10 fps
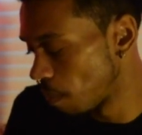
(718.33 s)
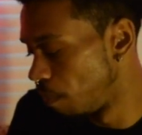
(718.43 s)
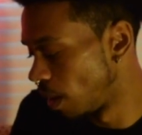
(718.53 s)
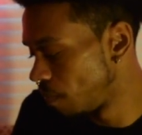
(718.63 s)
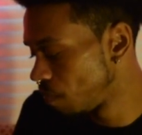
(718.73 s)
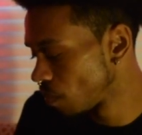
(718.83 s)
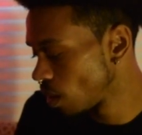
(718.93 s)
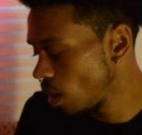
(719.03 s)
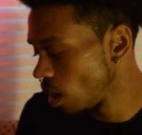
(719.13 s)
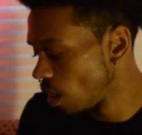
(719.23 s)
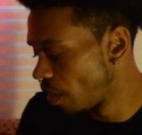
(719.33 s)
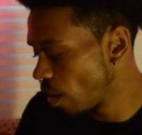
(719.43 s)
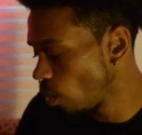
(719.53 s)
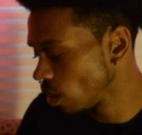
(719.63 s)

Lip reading: But they will